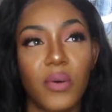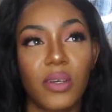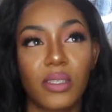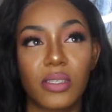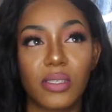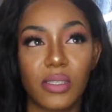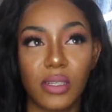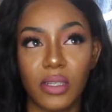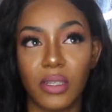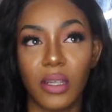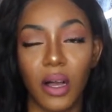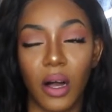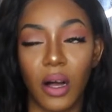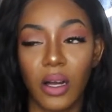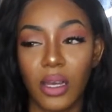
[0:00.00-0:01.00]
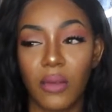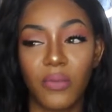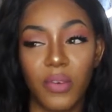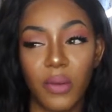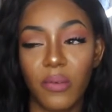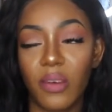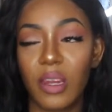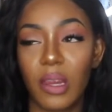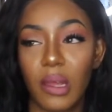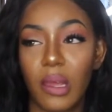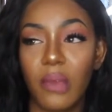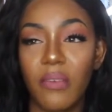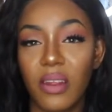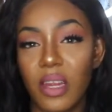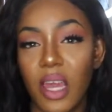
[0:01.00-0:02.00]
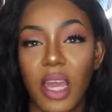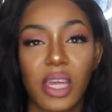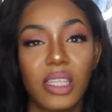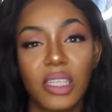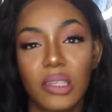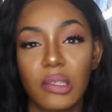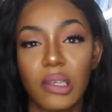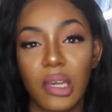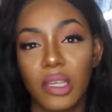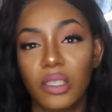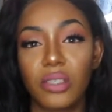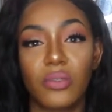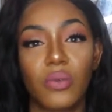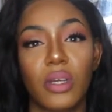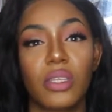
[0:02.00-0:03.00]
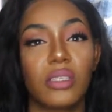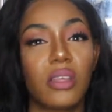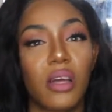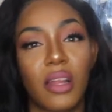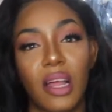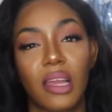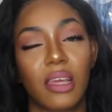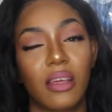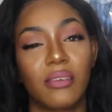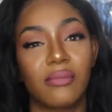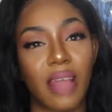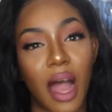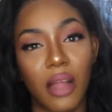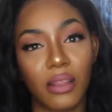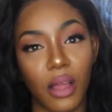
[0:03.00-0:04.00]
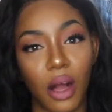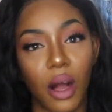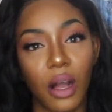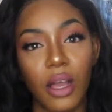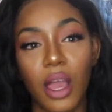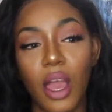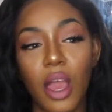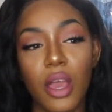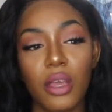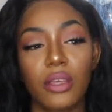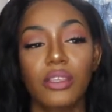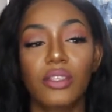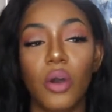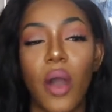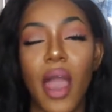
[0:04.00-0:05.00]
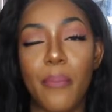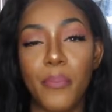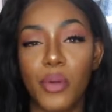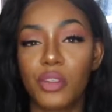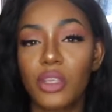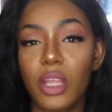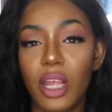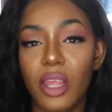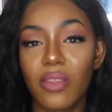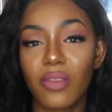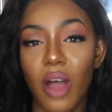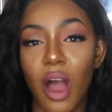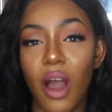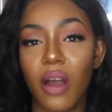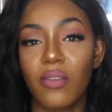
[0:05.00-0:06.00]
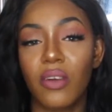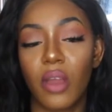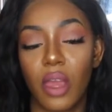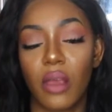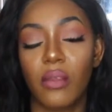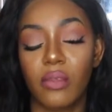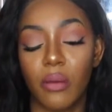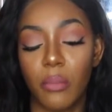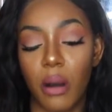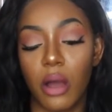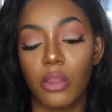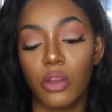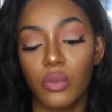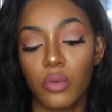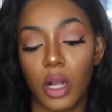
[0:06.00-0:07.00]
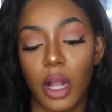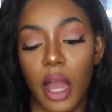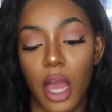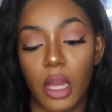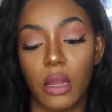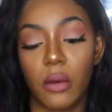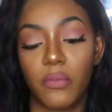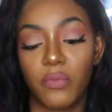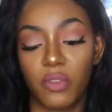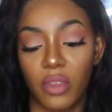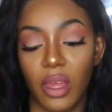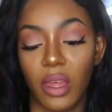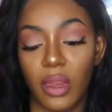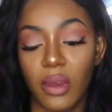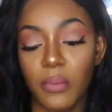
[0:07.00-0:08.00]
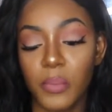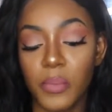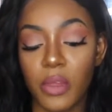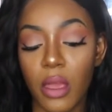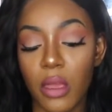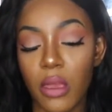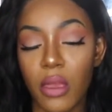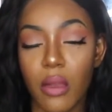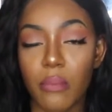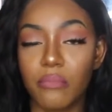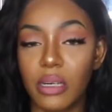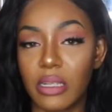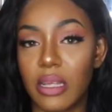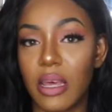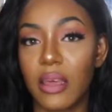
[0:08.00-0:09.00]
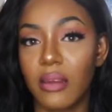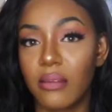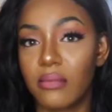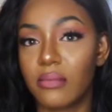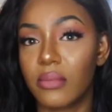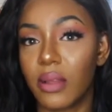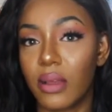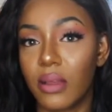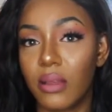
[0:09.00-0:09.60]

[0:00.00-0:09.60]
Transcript: it was long, if even the 18 inches one is not like that long. So I personally thought that the bundles were kind of thin, but then